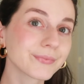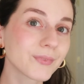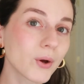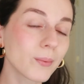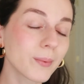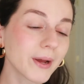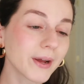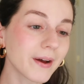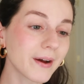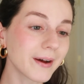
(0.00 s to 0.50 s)
oh
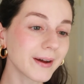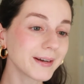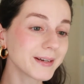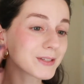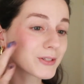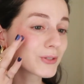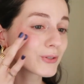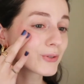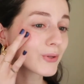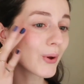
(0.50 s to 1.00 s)
my god
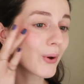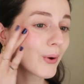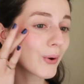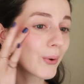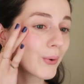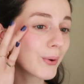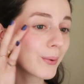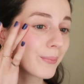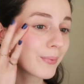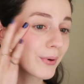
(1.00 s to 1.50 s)
it's
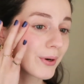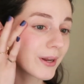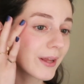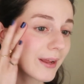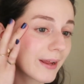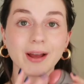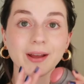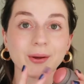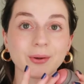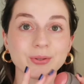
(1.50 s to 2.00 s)
so
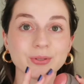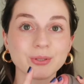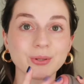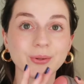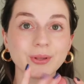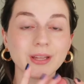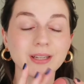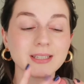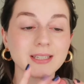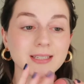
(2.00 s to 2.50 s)
pretty I also
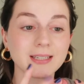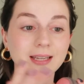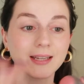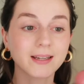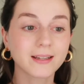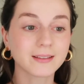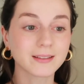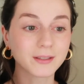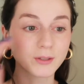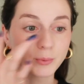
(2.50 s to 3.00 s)
like to take
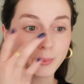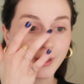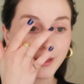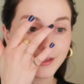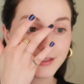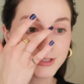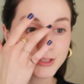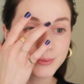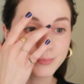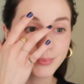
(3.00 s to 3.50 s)
a little bit
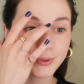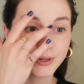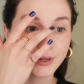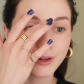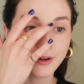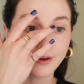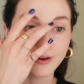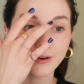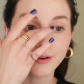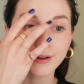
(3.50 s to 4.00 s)
and just put
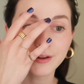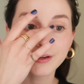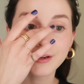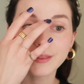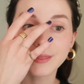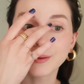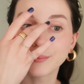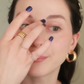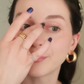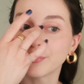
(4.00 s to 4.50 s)
it
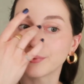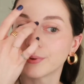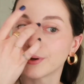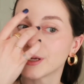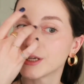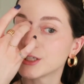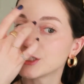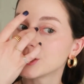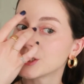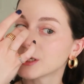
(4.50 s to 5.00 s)
on the
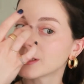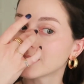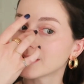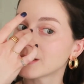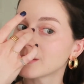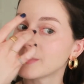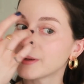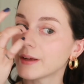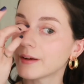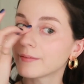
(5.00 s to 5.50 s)
bridge a
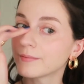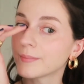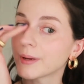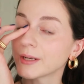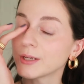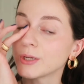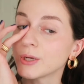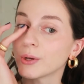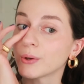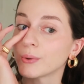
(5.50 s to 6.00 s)
little bit of my
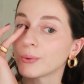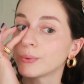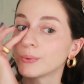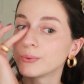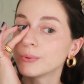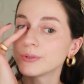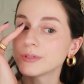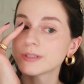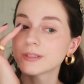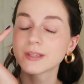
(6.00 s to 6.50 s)

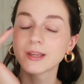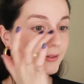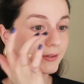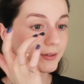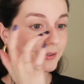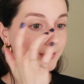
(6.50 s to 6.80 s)
nose